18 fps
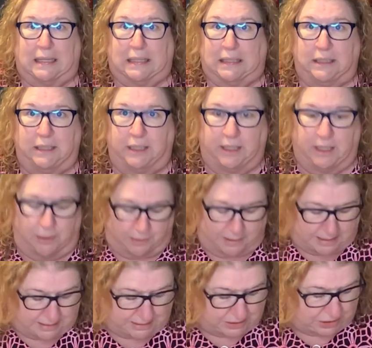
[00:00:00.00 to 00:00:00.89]
You know,
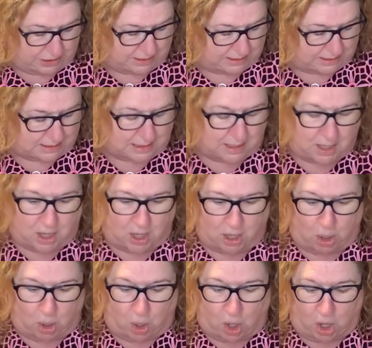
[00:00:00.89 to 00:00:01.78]
he's just
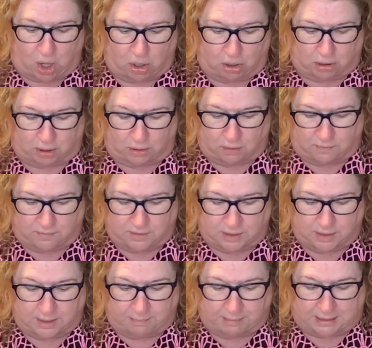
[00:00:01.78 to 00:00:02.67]
all over
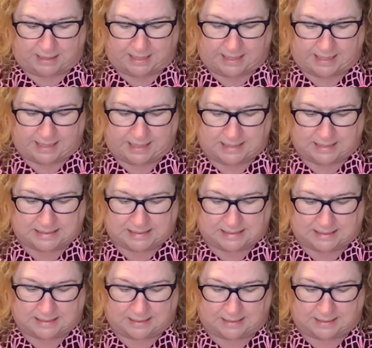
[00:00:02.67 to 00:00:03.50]
the place.